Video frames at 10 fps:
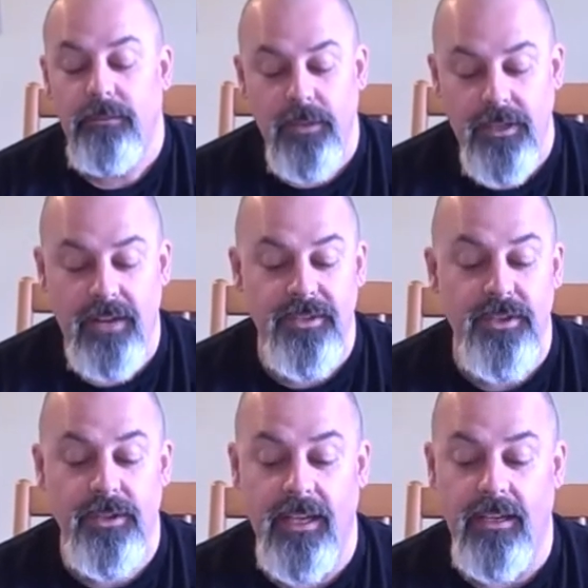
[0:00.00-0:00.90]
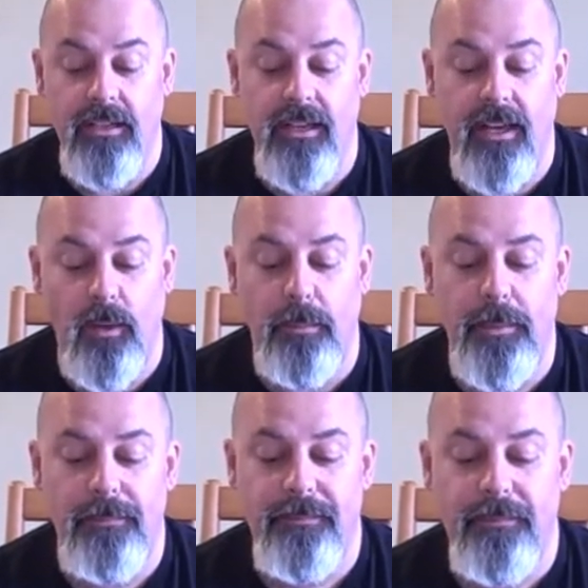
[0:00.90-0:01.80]
What do you have to do to get good help?
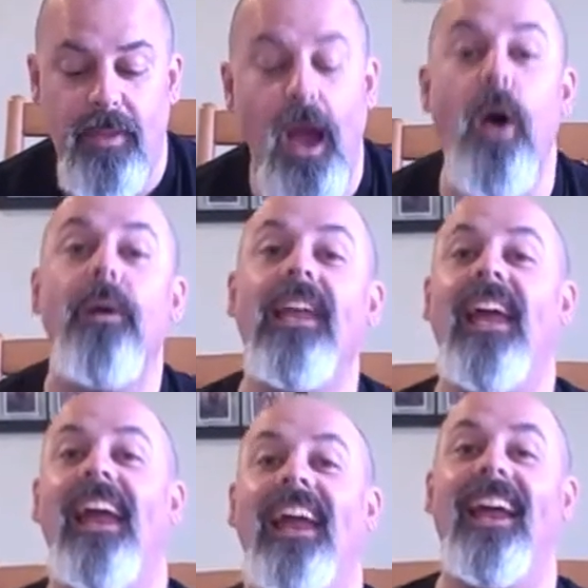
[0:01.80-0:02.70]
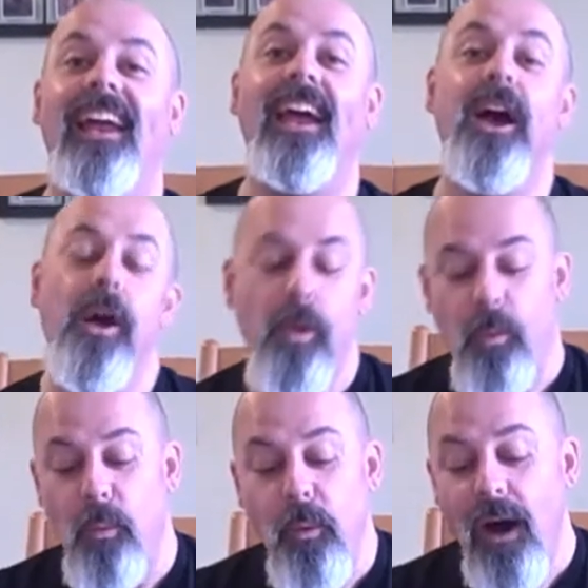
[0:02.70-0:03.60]
Okay,
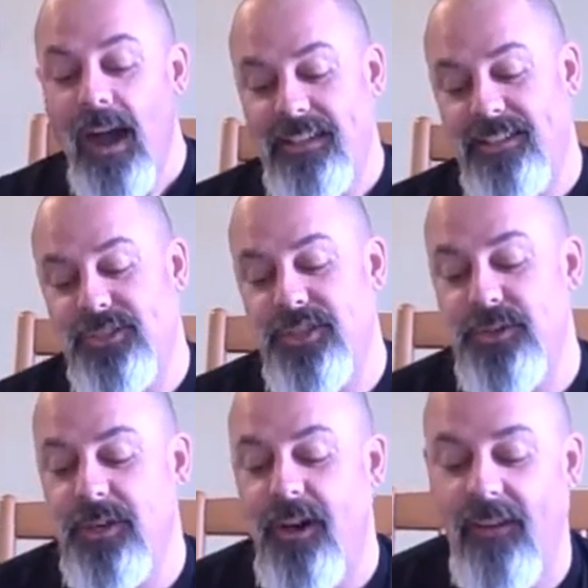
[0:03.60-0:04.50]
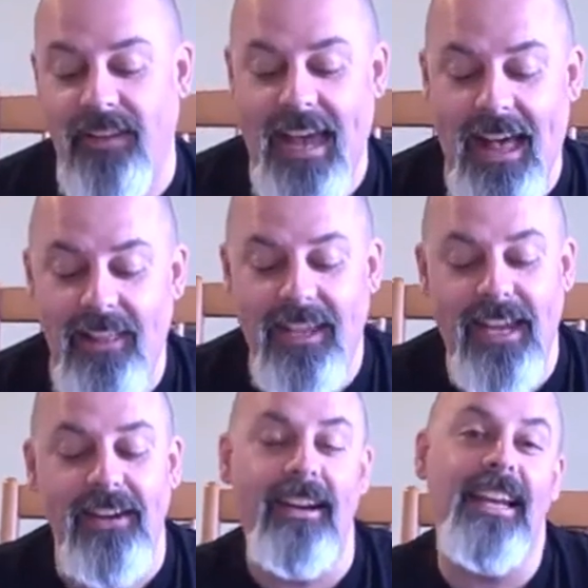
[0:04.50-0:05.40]
what do you call an
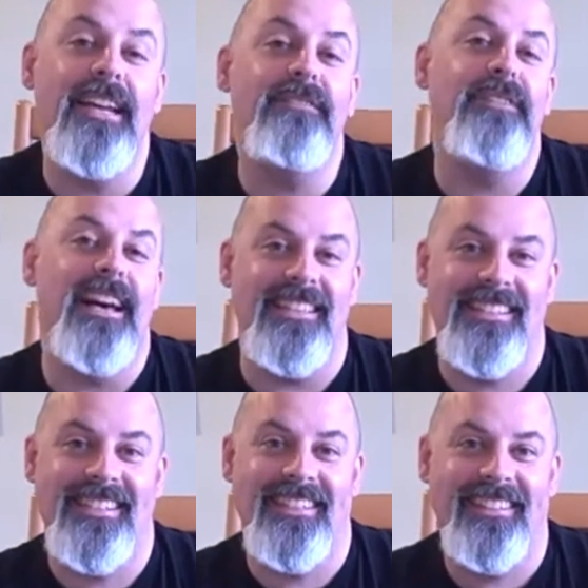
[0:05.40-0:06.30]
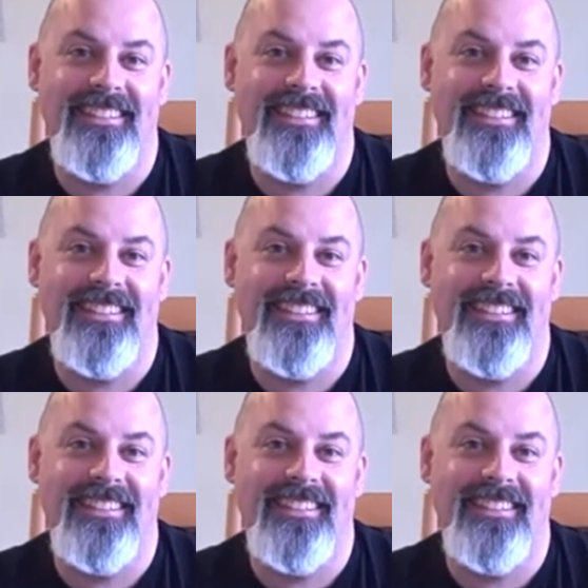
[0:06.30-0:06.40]
alligator in a vest?